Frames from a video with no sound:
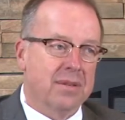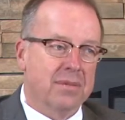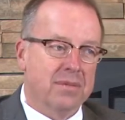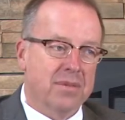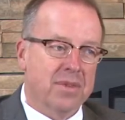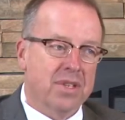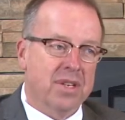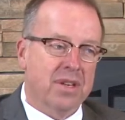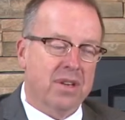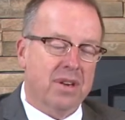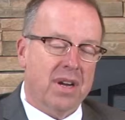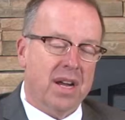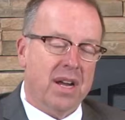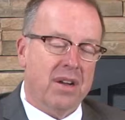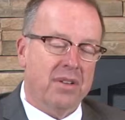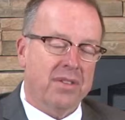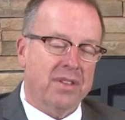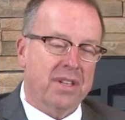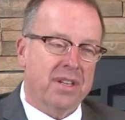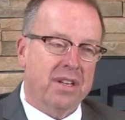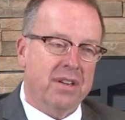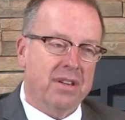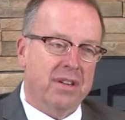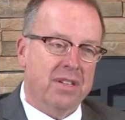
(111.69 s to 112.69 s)
you know,
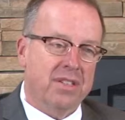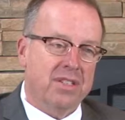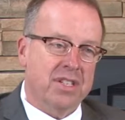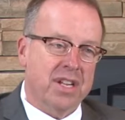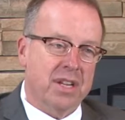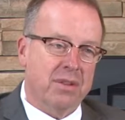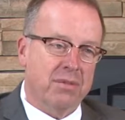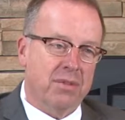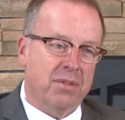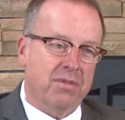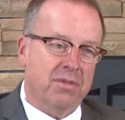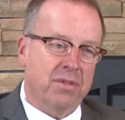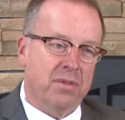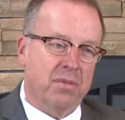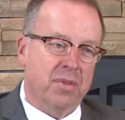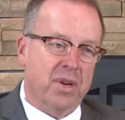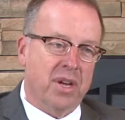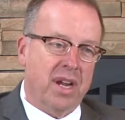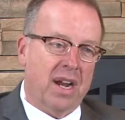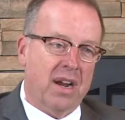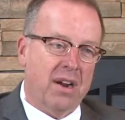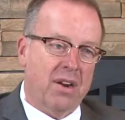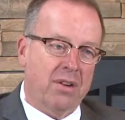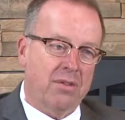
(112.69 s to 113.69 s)
healthcare in general from
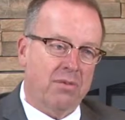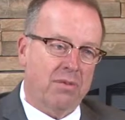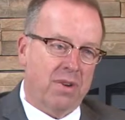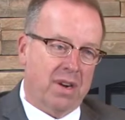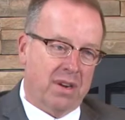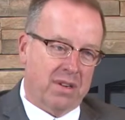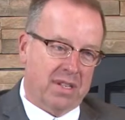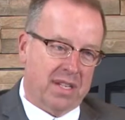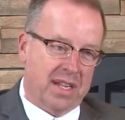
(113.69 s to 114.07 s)
a hardware,